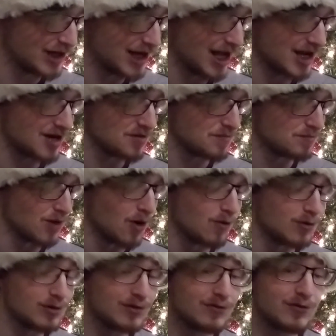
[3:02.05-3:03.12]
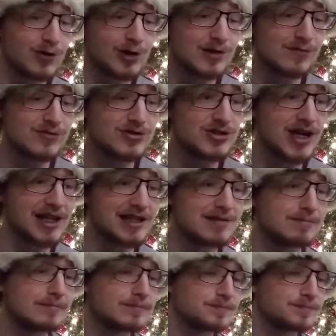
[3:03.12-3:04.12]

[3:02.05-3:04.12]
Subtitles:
like a bowl full of jelly.